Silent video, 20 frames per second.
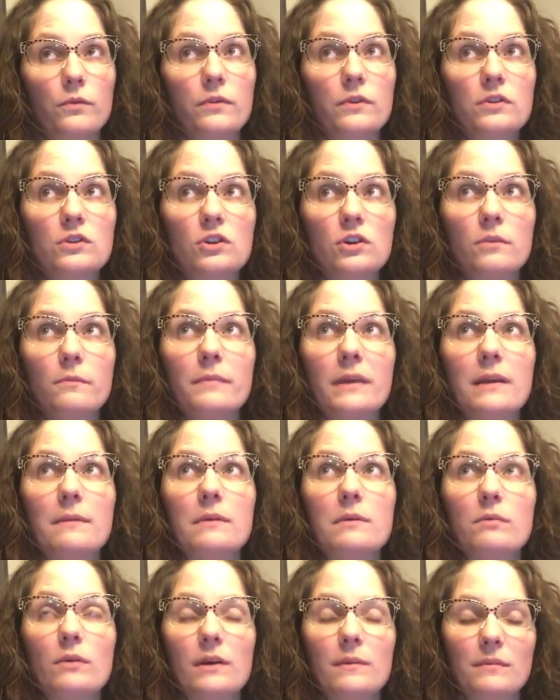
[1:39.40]
the term
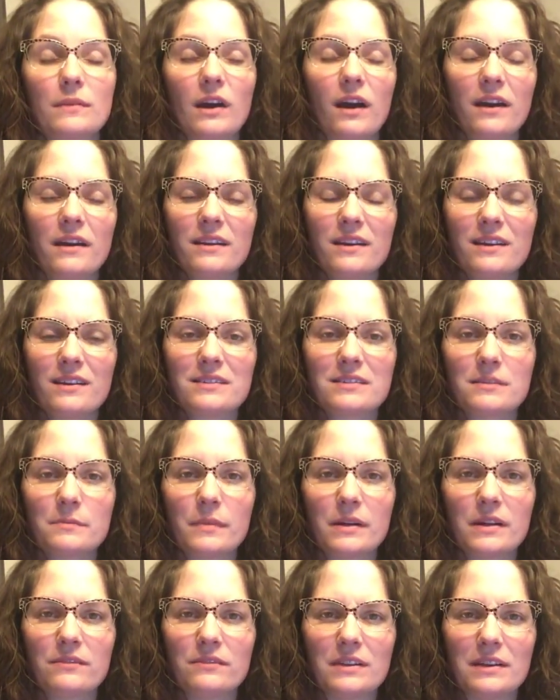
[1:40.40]
baby brain kind of has a
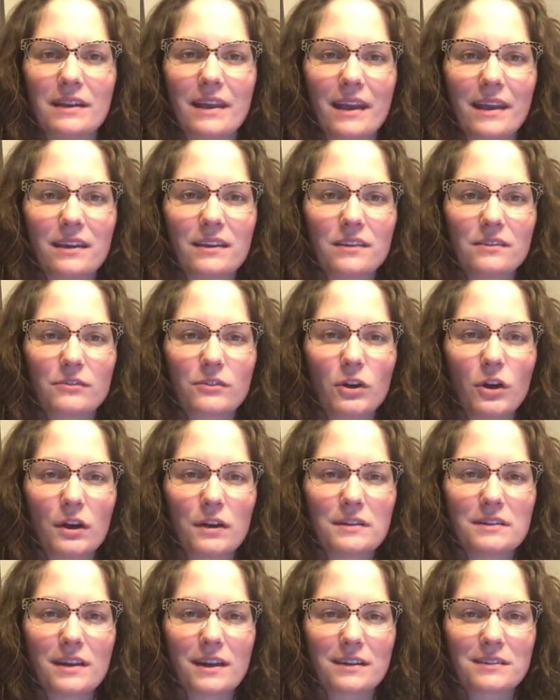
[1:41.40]
bit of a negative
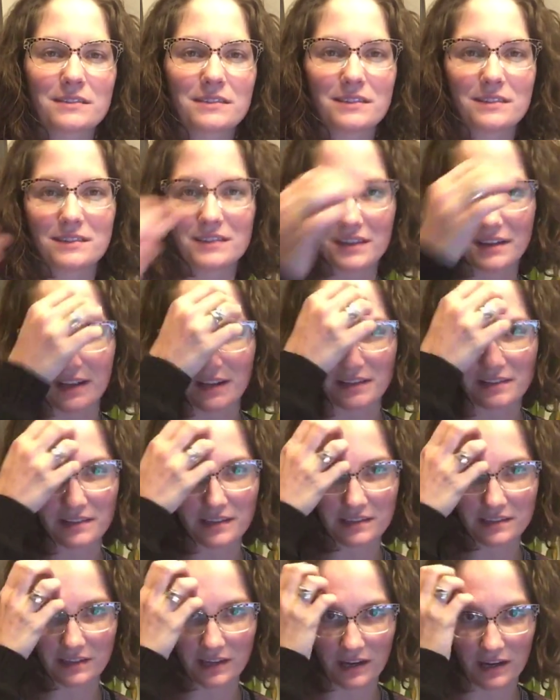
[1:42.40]
context in today's
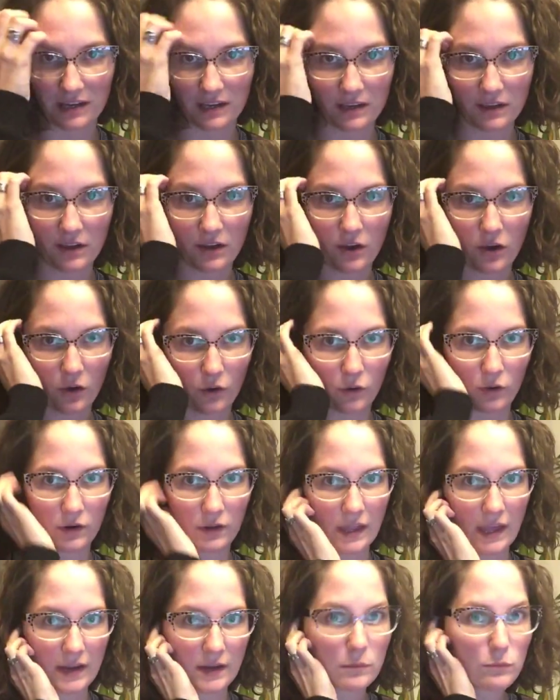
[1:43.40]
society
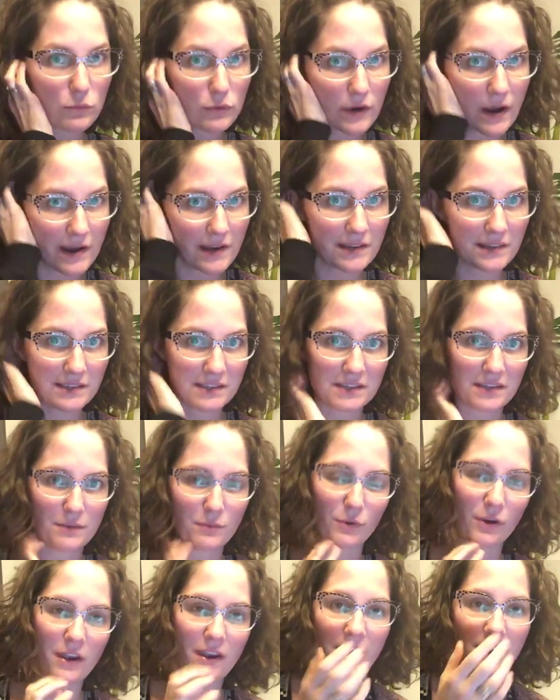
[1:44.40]
or like pregnancy
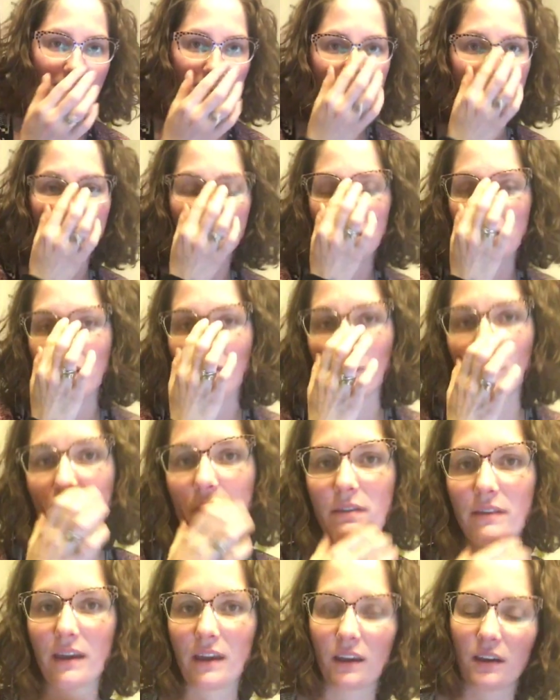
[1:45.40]
brain
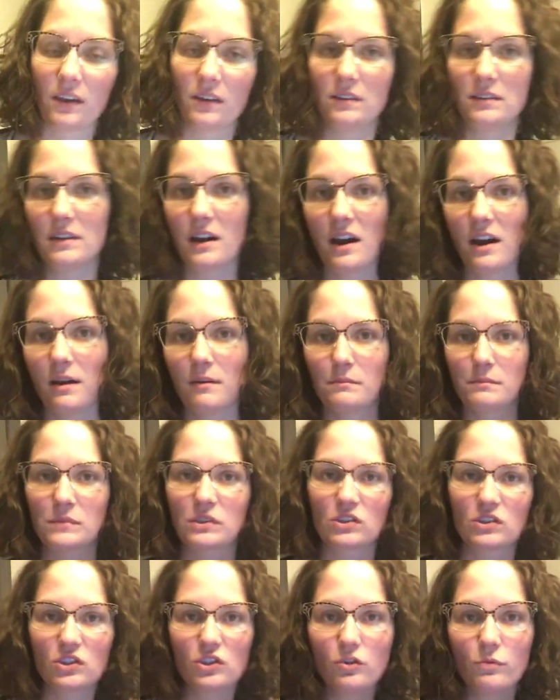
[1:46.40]
we think dumb
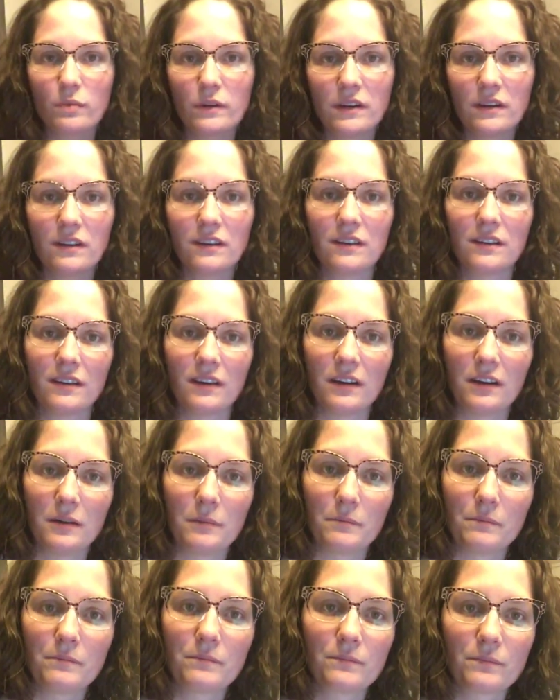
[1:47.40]
stupid
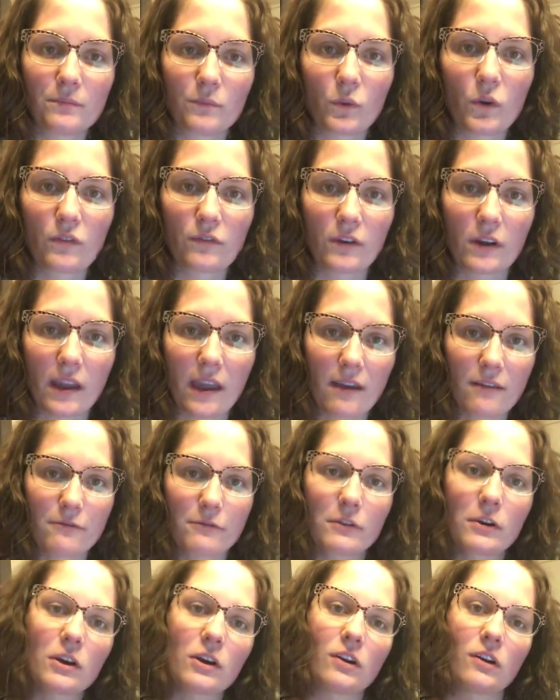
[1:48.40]
um, we're
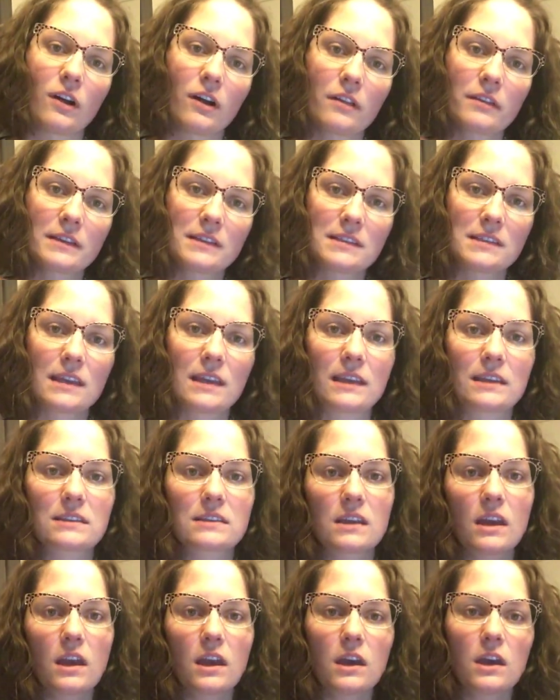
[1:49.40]
forgetful all these
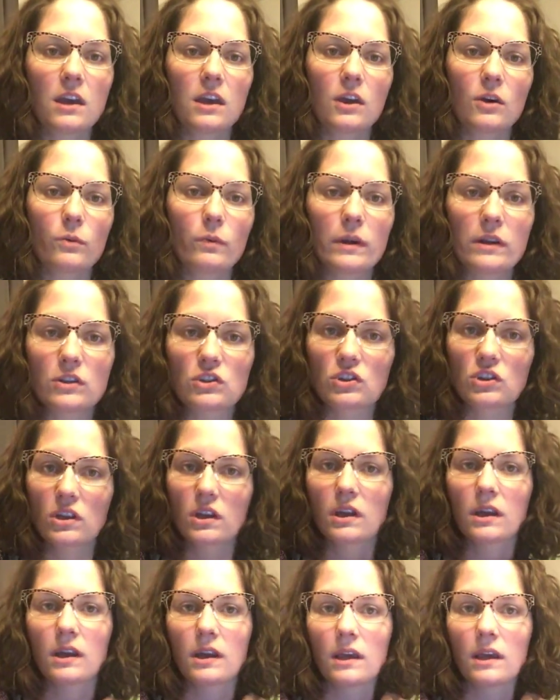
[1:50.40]
things which